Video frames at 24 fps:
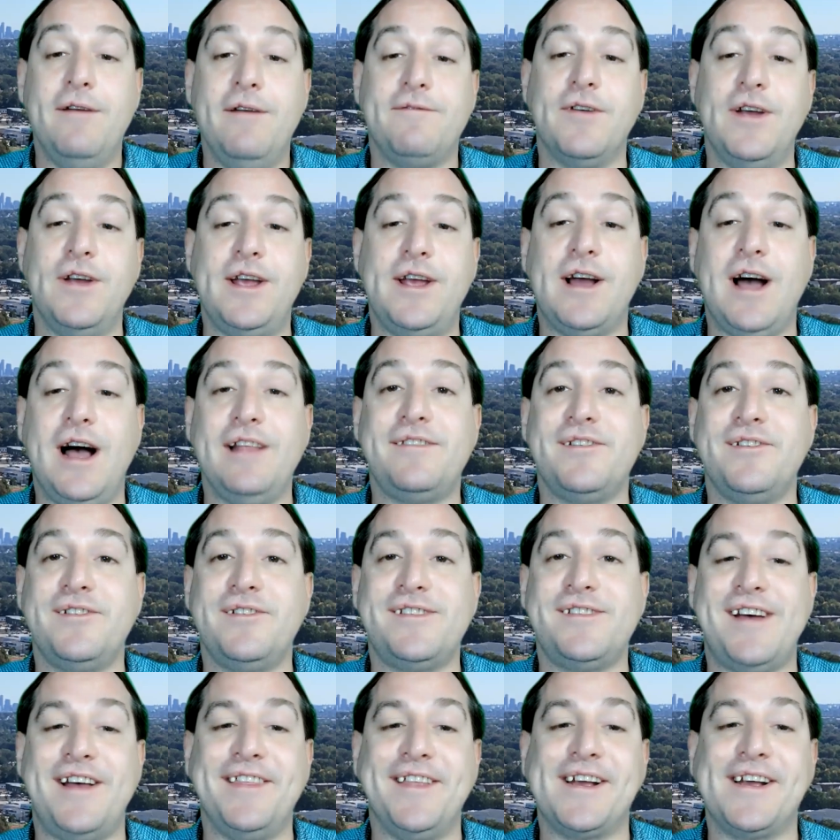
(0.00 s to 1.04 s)
Free
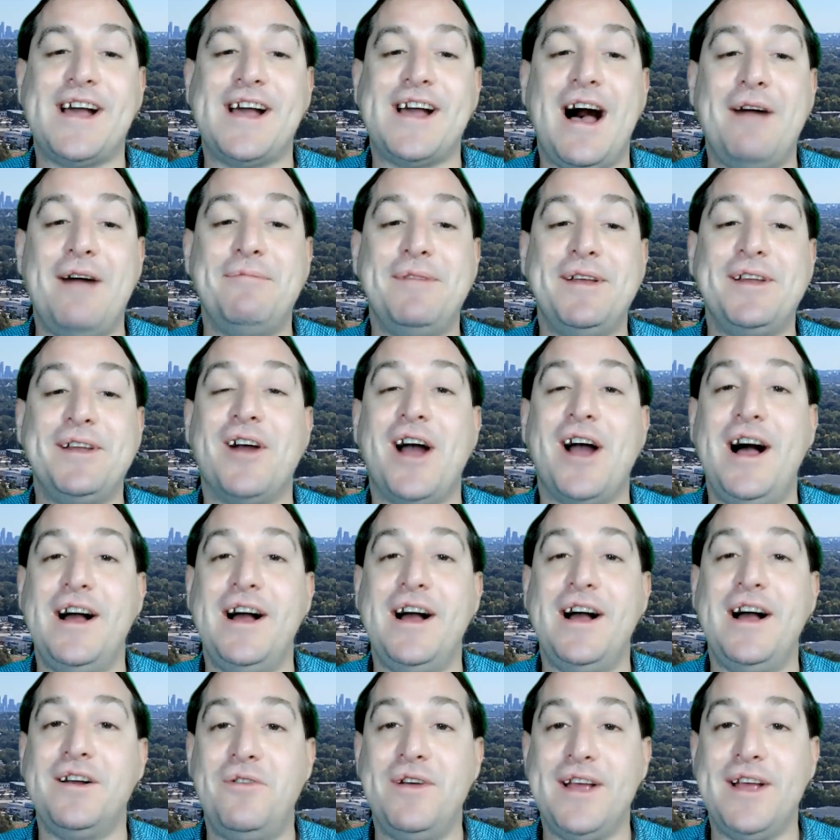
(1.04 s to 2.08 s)
concerts on the Common are
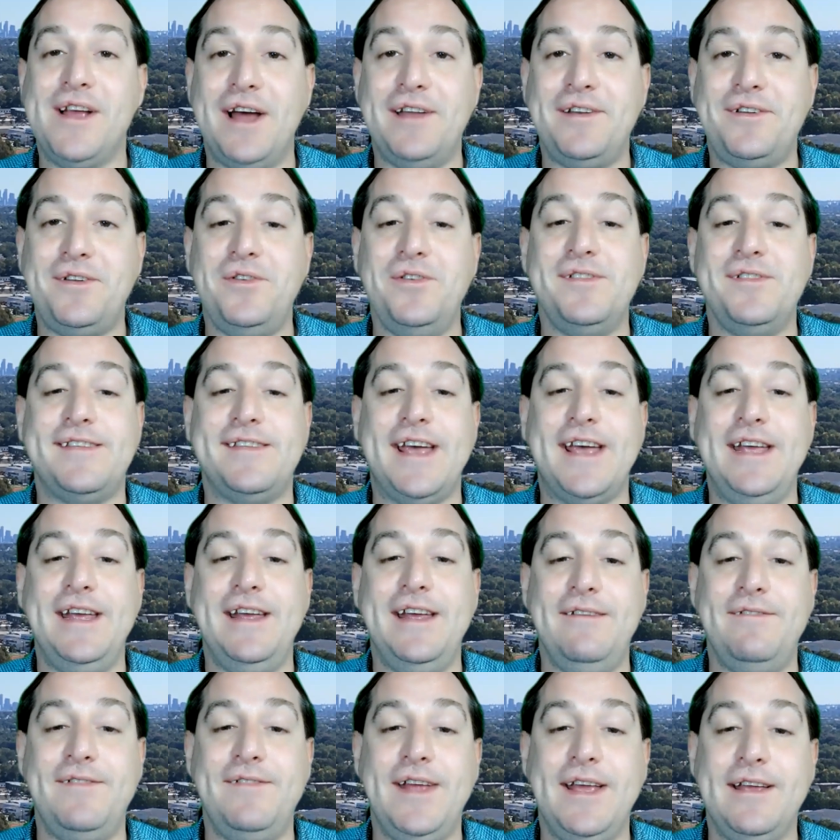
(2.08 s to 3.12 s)
ongoing on Tuesday
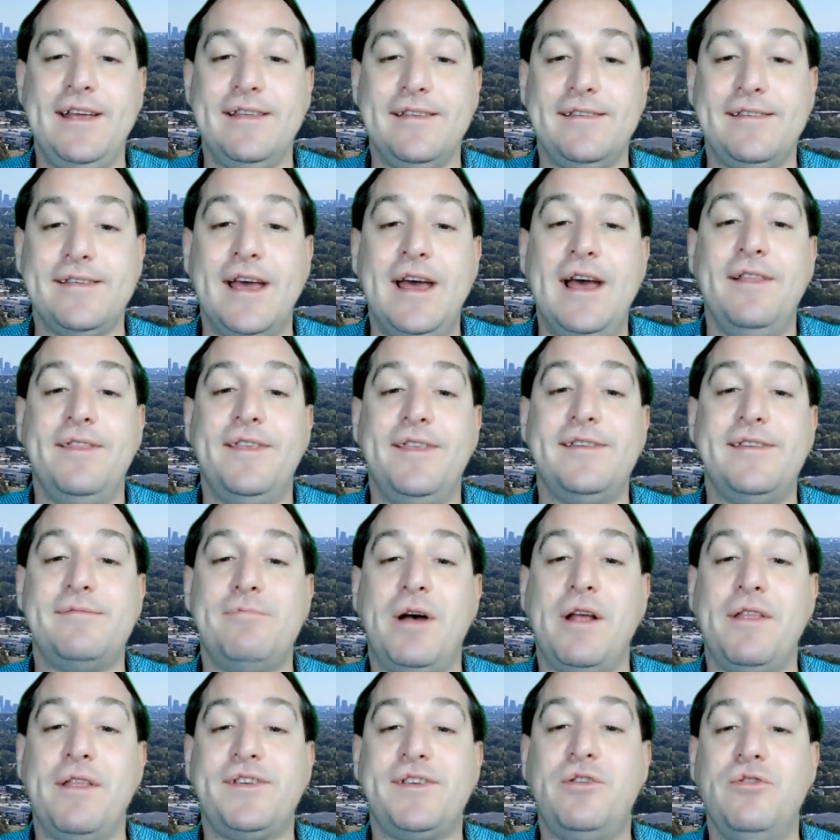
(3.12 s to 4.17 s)
evenings.
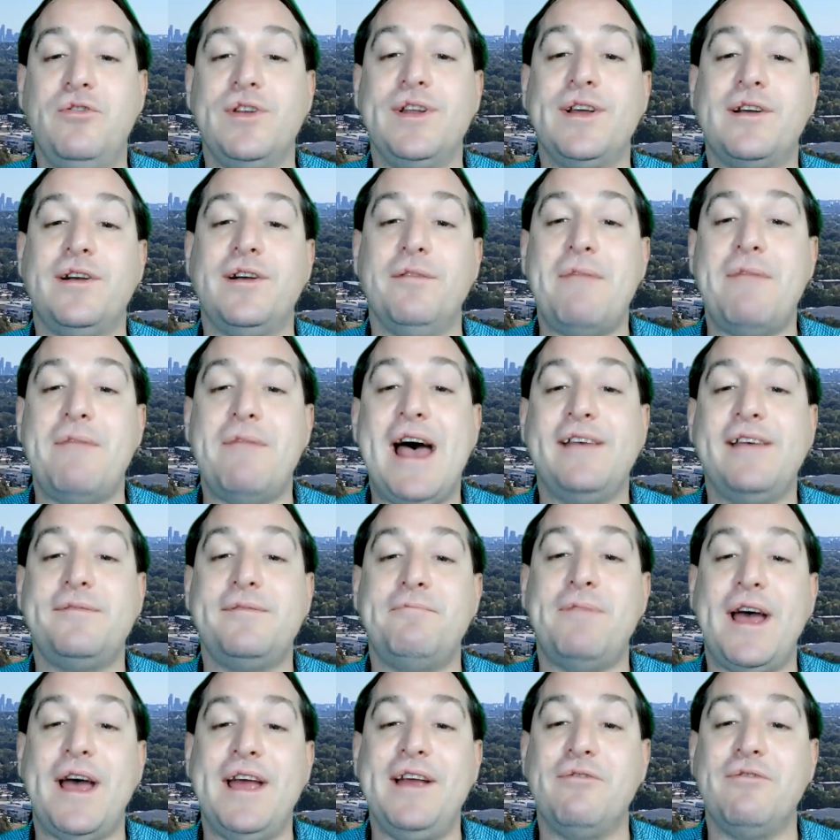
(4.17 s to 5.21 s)
This month's Critical
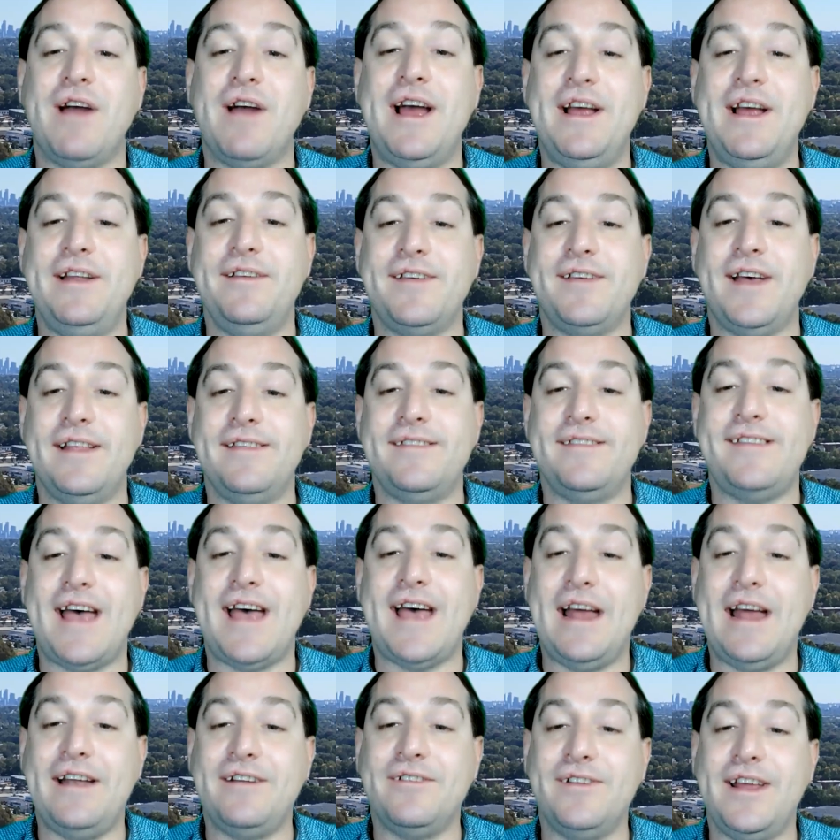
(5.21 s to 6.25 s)
Mass Bike Ride is on
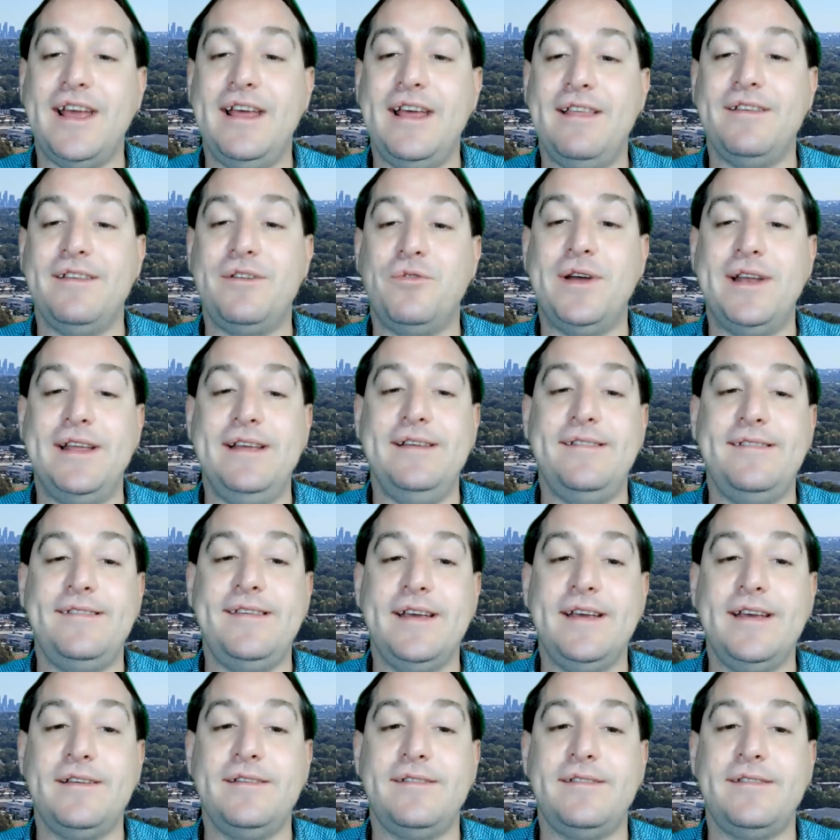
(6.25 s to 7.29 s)
Saturday, the
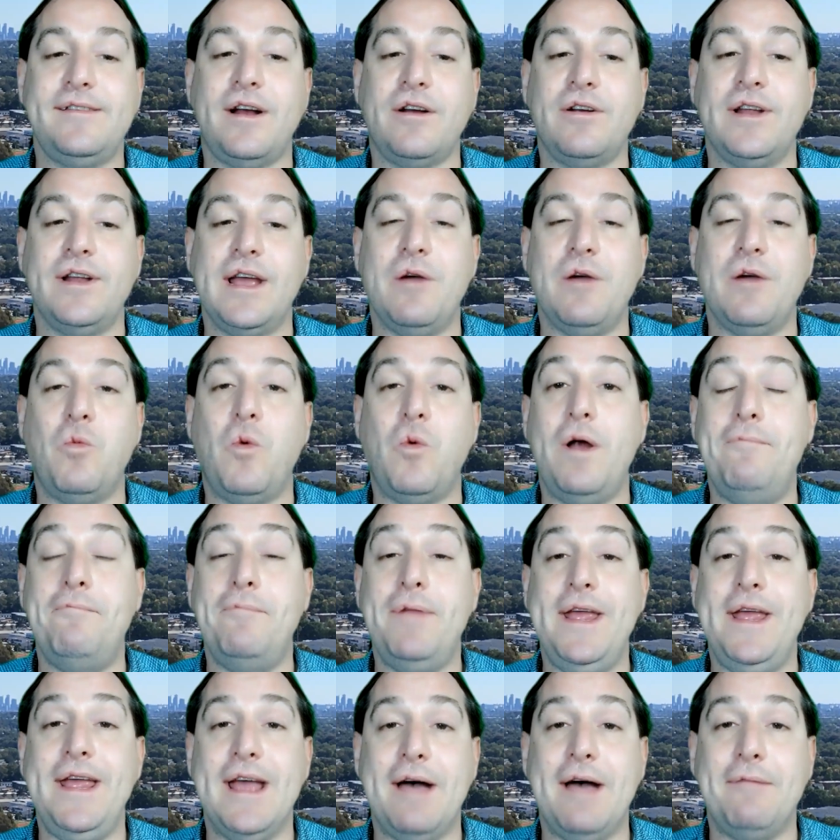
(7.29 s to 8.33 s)
26th, starting at 1
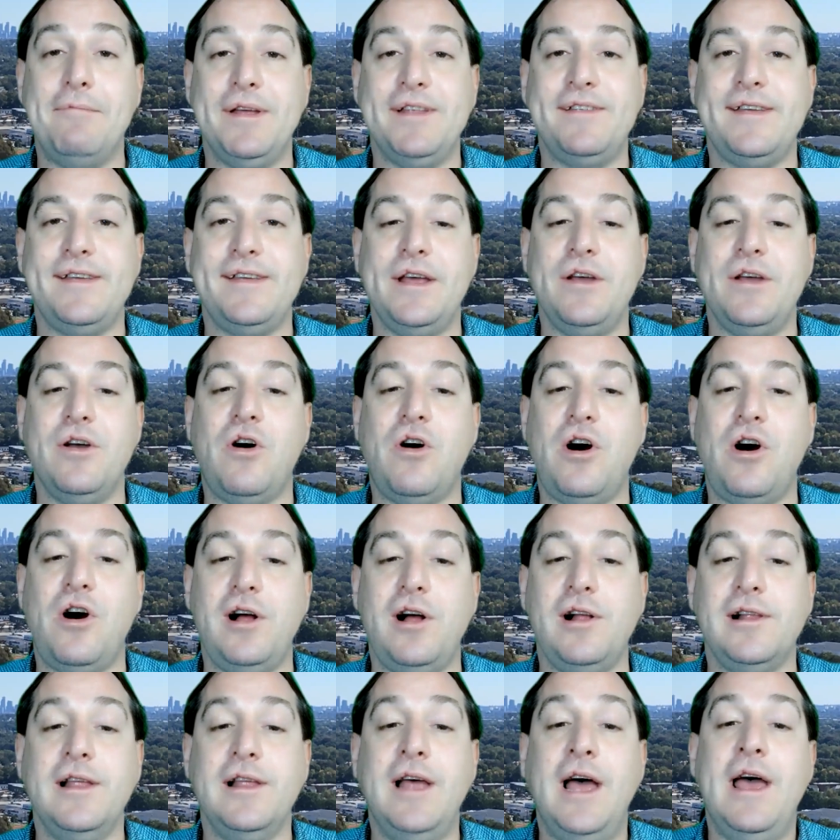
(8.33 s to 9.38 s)
p.m. at City
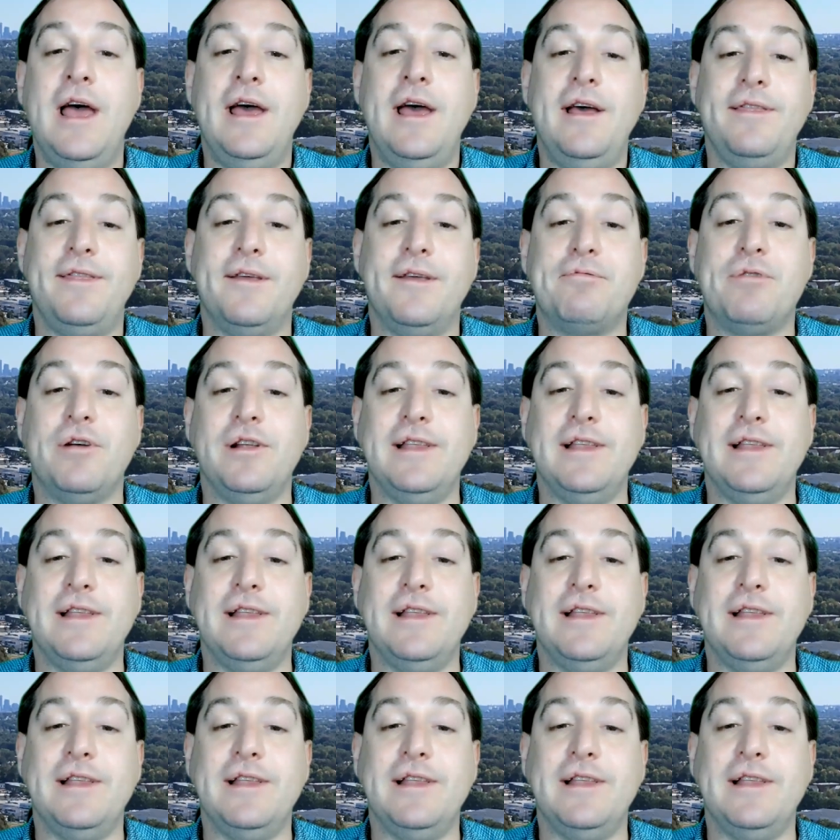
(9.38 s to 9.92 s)
Hall. The